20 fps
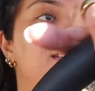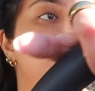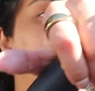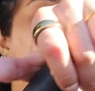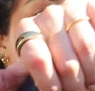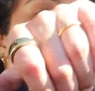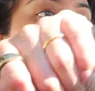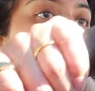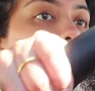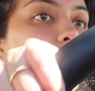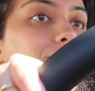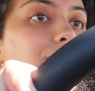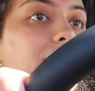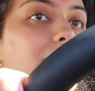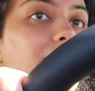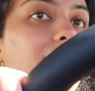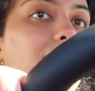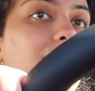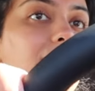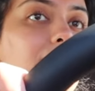So yeah,
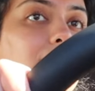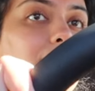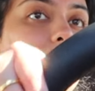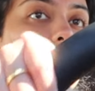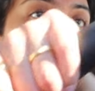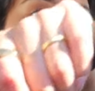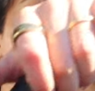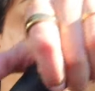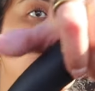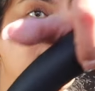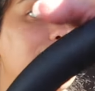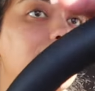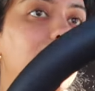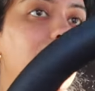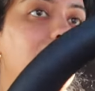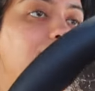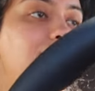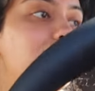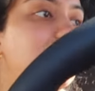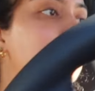um,
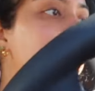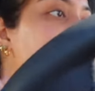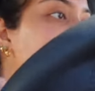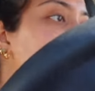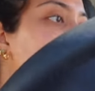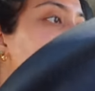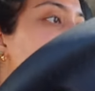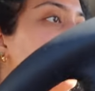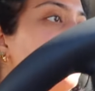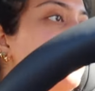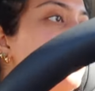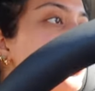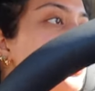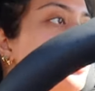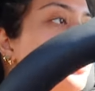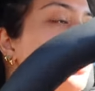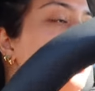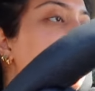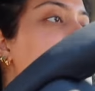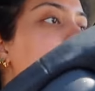that's my little
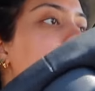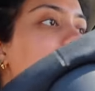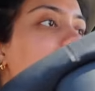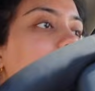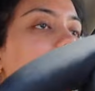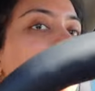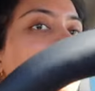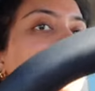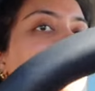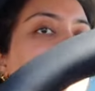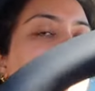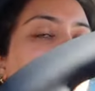spiel about